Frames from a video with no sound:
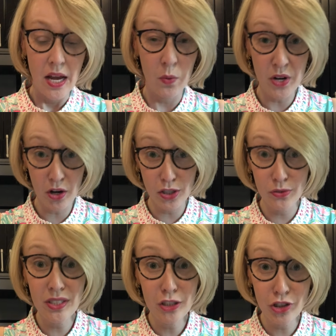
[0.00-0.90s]
And we are
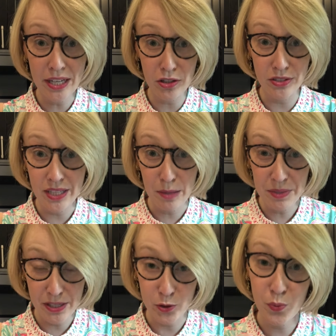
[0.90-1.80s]
using a shaker today
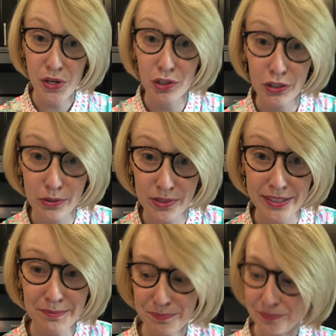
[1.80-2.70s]
because we are
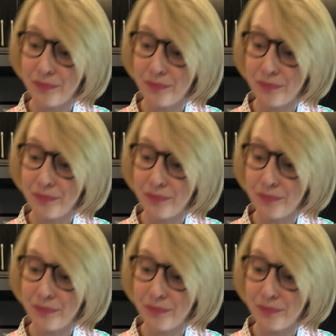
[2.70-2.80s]
using